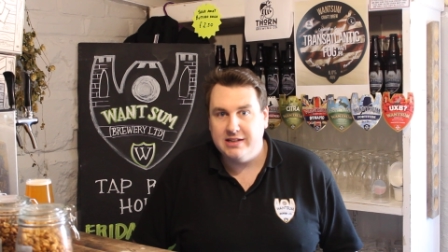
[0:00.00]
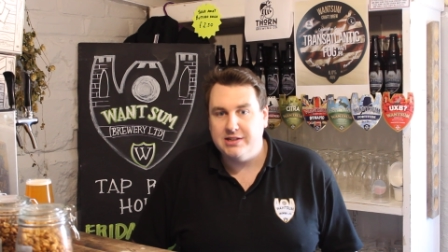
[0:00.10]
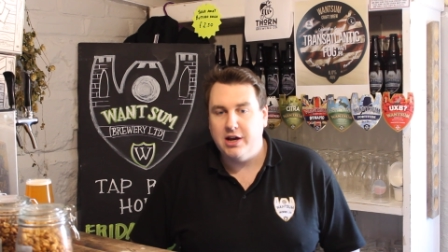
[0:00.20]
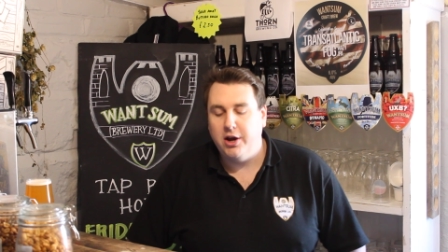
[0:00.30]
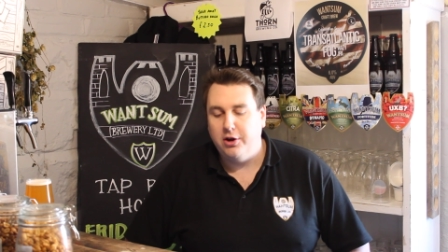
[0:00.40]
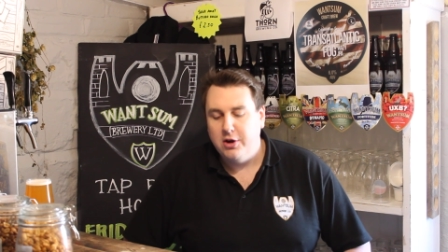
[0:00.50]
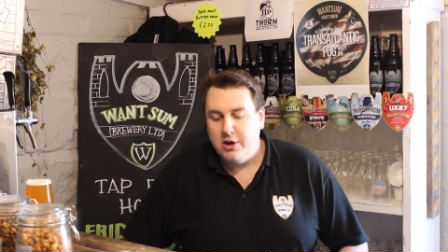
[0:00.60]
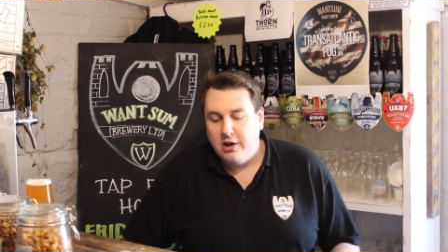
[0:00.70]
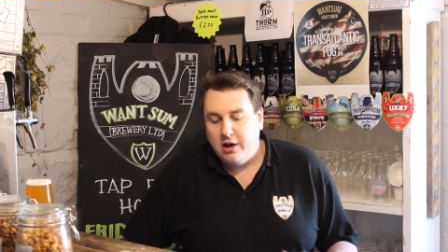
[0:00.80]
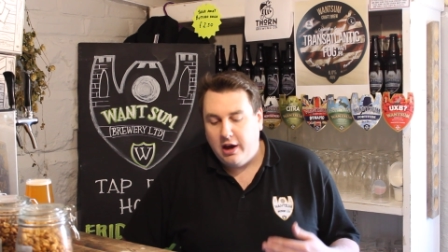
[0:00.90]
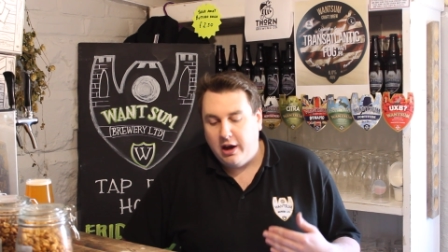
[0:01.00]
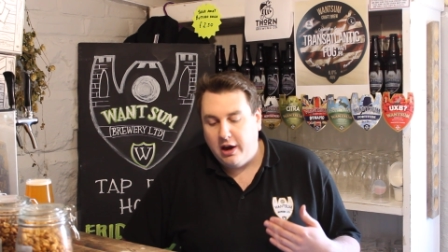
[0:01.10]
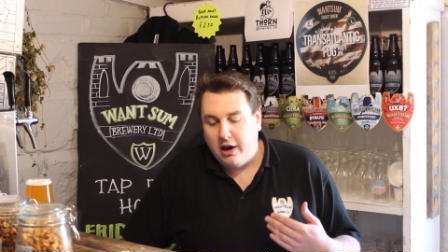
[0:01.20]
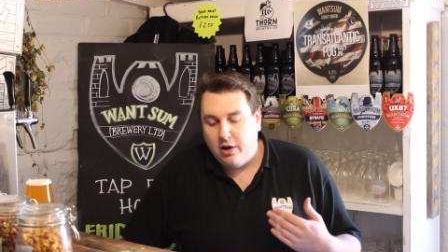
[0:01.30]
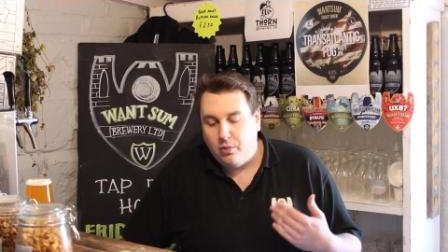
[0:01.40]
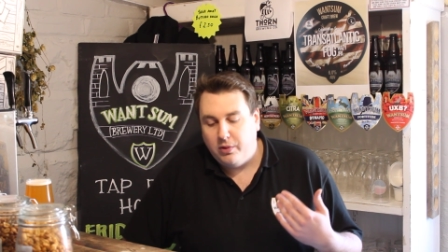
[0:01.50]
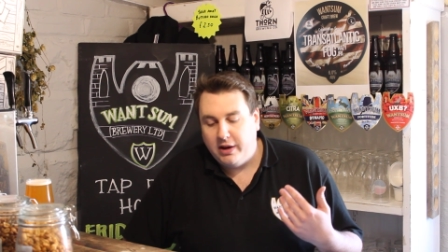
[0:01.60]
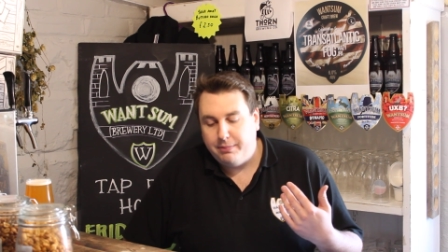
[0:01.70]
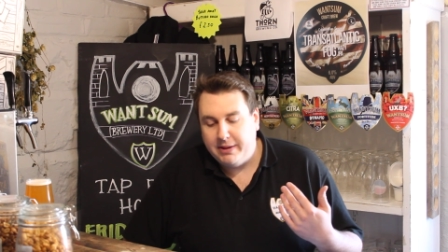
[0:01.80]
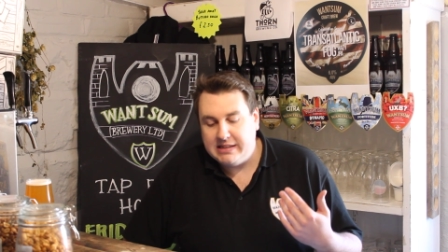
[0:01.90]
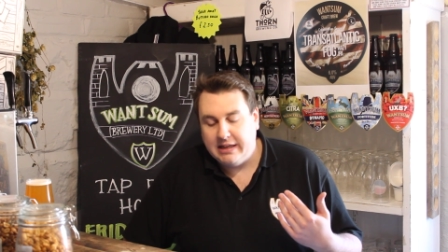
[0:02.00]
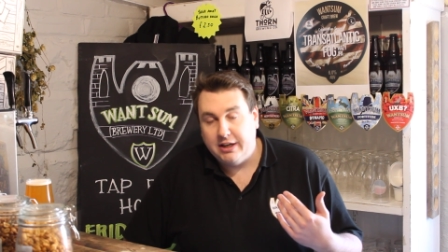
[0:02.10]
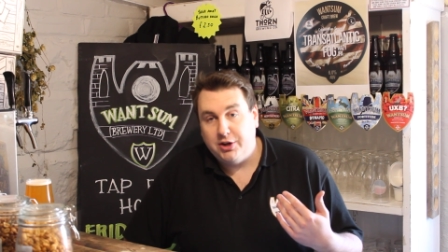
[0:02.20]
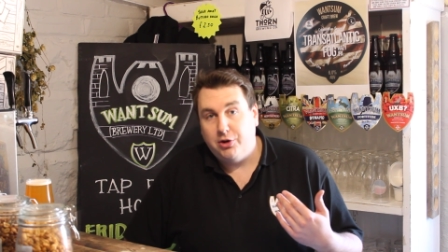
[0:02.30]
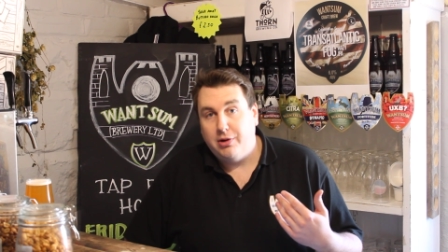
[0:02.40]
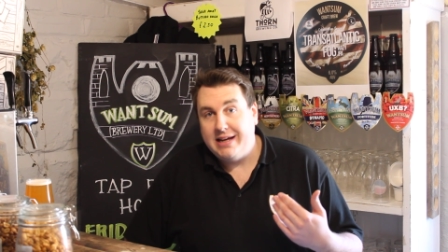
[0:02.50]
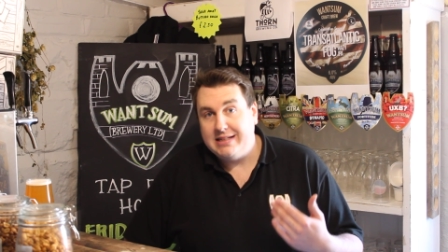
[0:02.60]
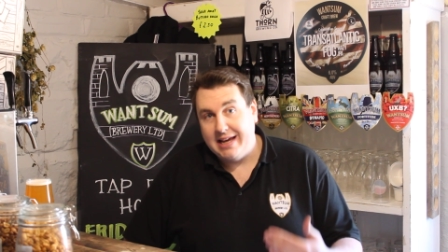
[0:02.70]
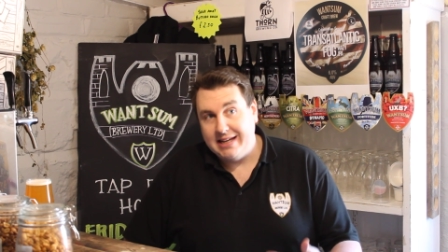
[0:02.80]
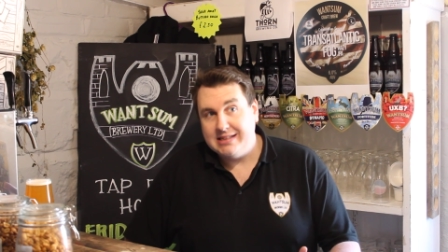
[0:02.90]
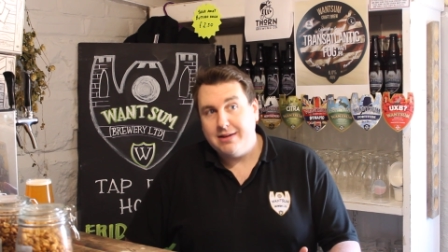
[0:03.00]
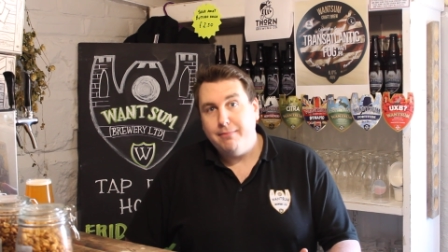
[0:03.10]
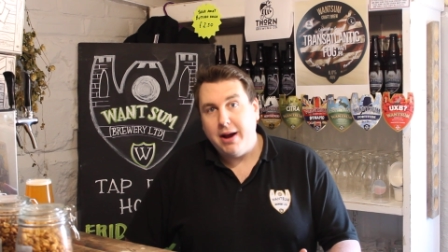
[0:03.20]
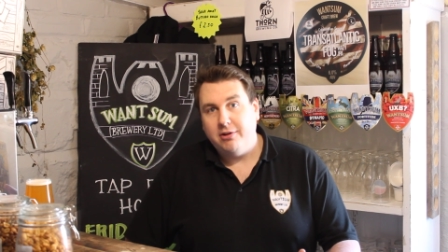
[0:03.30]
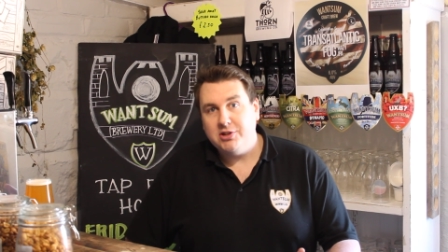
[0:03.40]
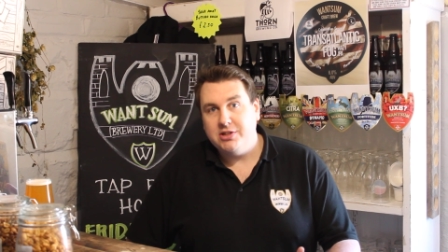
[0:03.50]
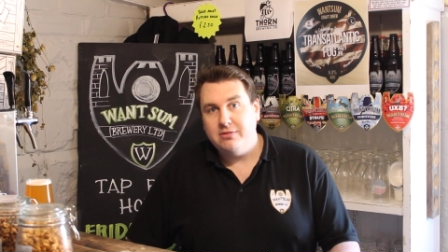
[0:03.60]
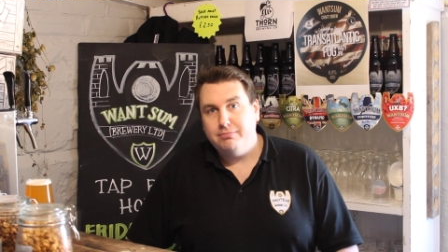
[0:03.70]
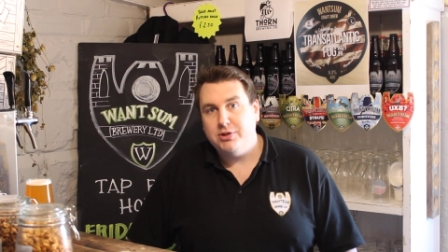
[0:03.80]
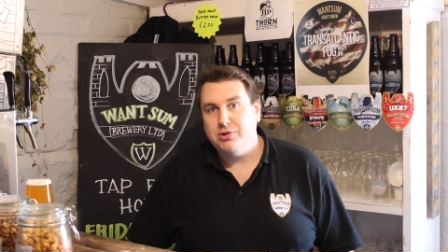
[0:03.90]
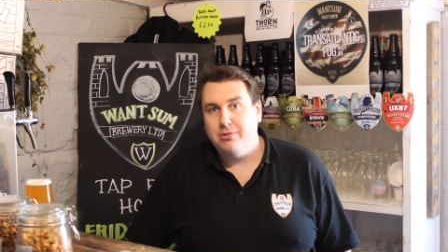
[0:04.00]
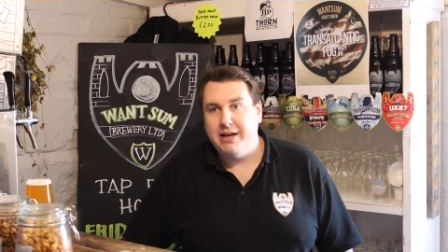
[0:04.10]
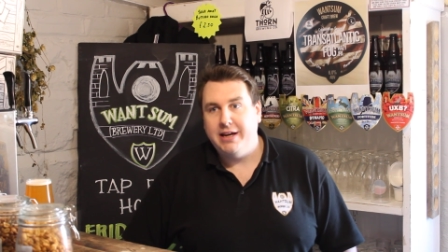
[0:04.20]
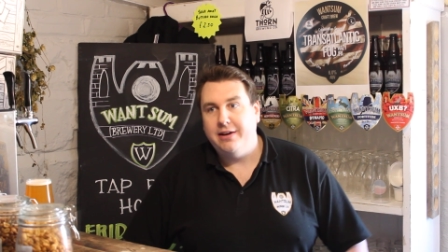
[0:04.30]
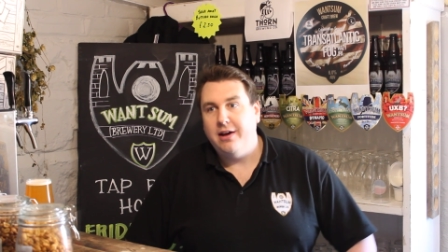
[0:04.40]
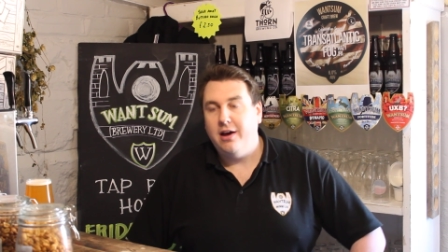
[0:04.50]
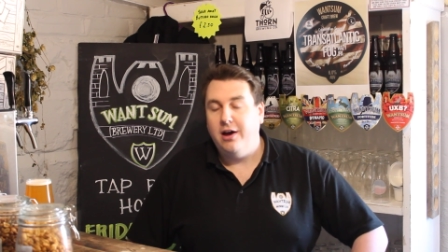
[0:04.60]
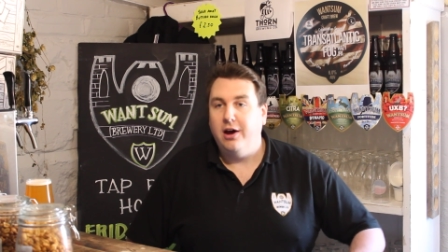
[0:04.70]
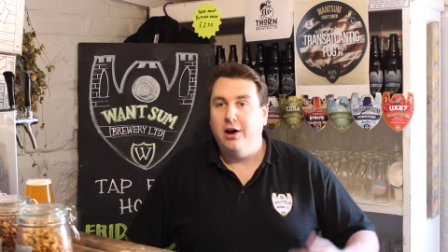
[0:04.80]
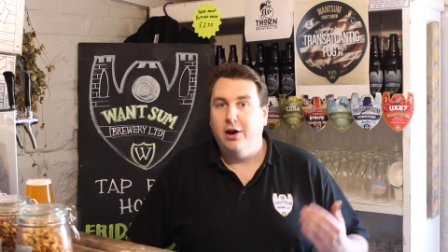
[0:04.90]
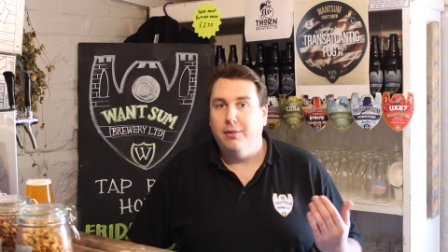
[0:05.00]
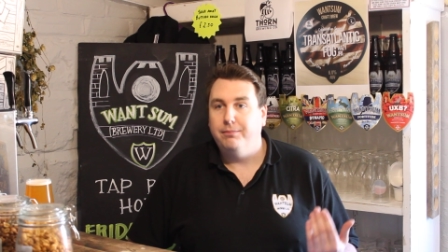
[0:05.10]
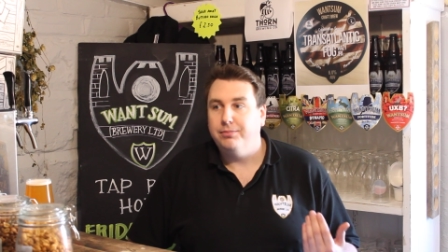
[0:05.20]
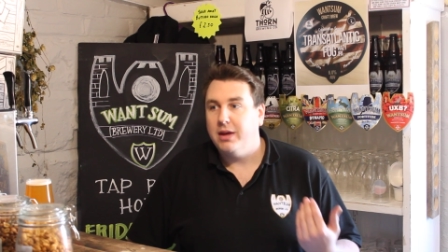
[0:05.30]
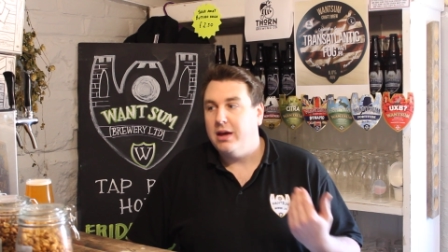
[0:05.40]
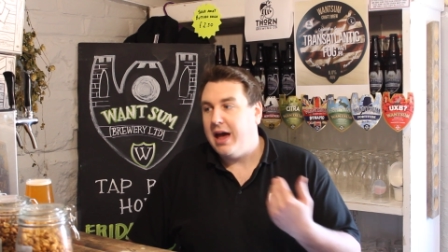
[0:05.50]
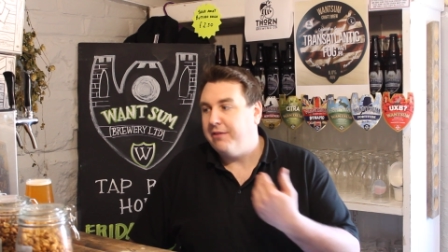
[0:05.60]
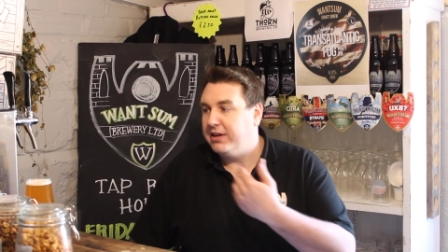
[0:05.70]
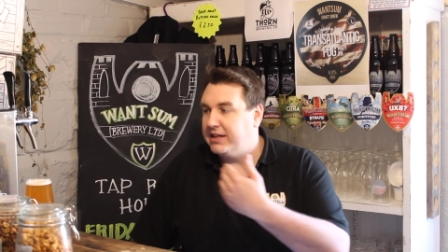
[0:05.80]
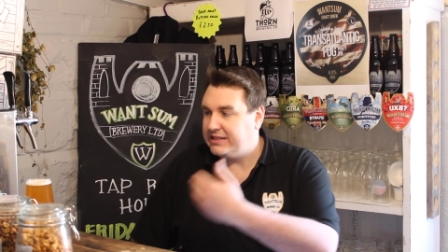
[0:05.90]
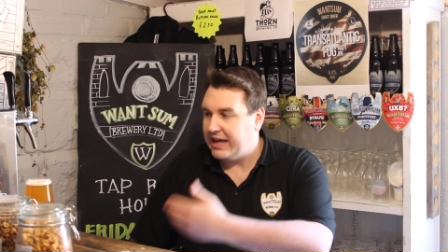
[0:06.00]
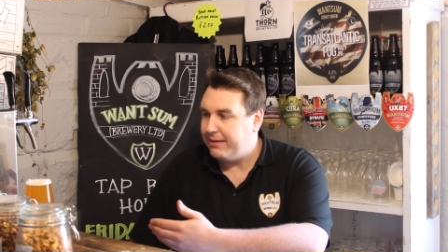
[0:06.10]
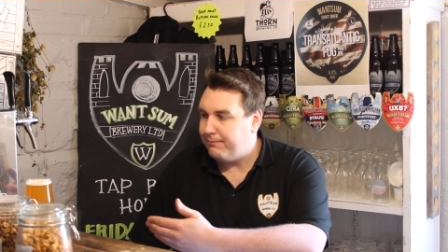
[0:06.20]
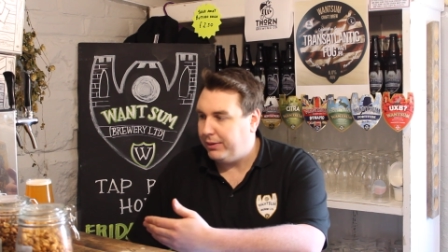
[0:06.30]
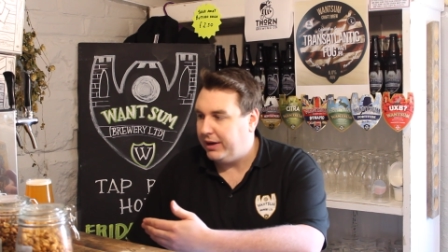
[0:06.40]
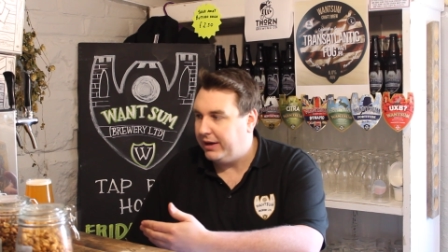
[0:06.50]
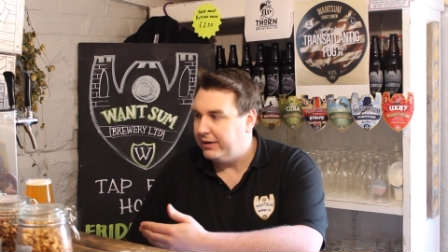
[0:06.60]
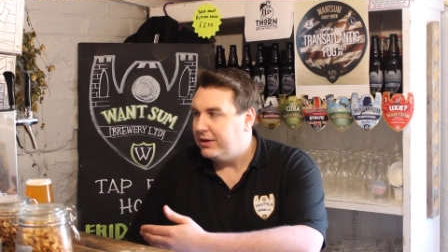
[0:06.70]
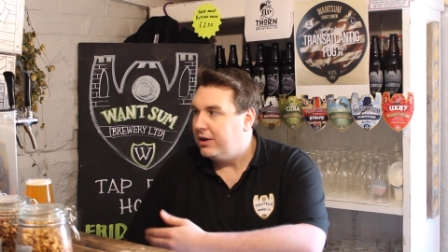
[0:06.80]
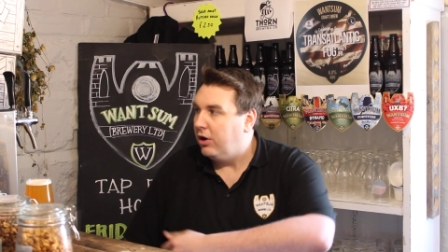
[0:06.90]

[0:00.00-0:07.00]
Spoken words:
So we're basically going to do a taste comparison between having the same beer